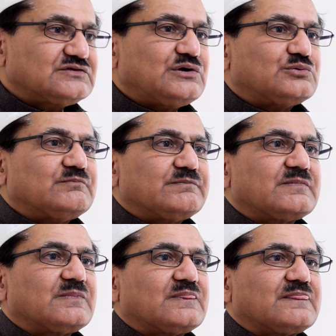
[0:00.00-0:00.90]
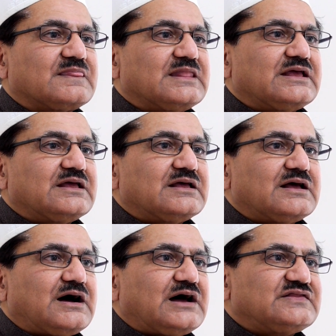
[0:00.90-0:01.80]
So,
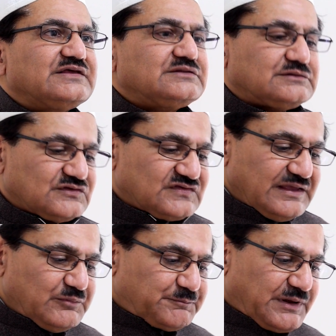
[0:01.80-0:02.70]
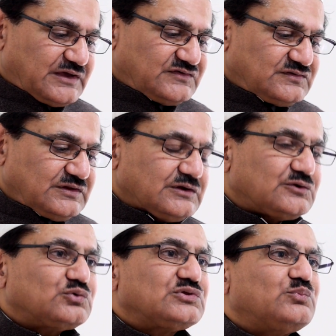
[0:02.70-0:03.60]
I think the same applies
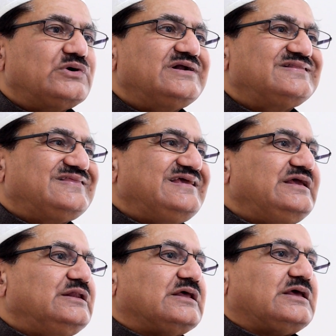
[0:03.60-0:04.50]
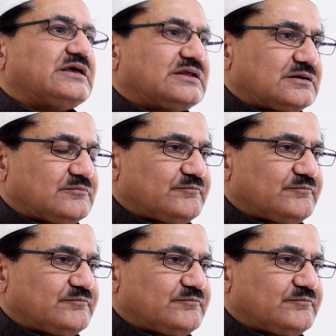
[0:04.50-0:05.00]
to the word Deen here.